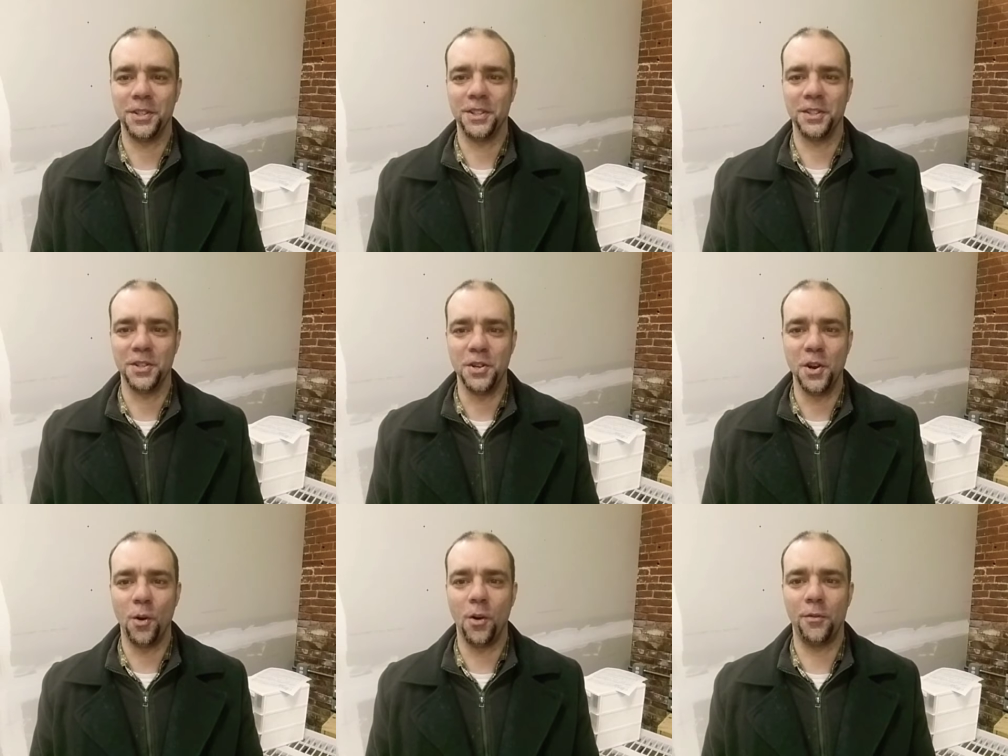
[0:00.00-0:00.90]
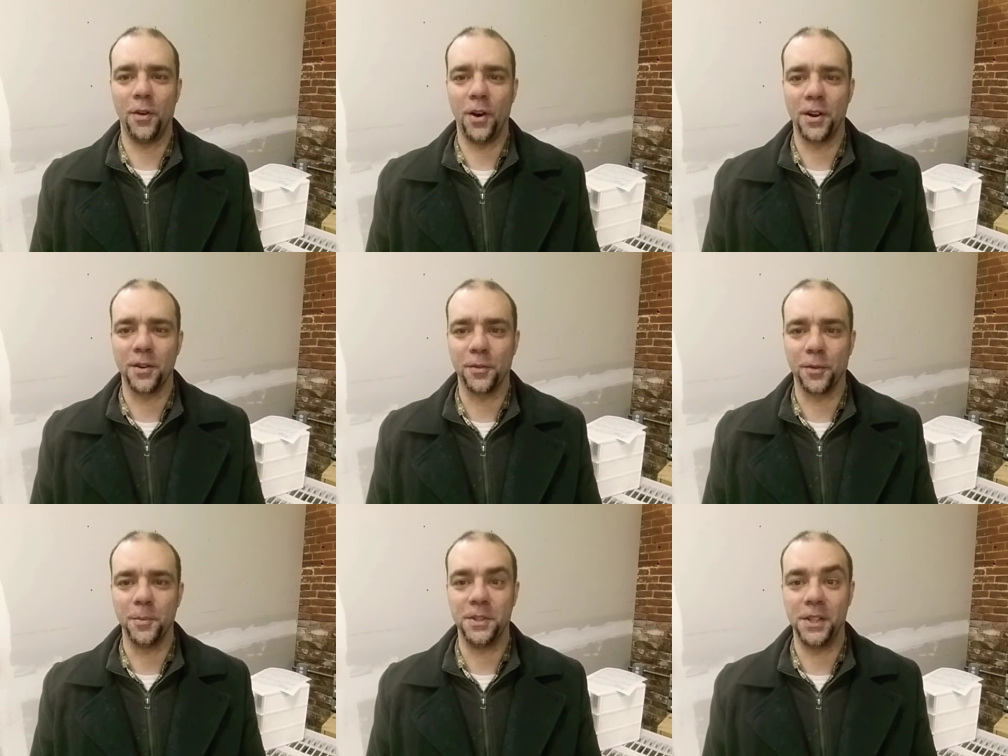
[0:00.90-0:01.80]
This is Noah Vawter
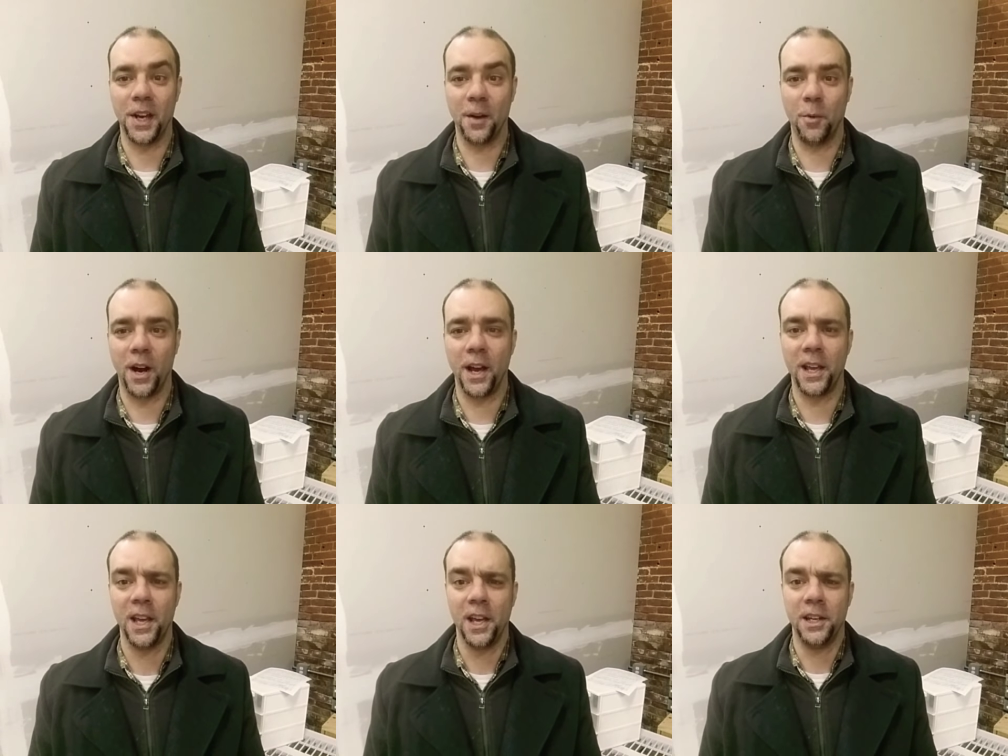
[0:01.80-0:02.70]
from DIYDSP.com.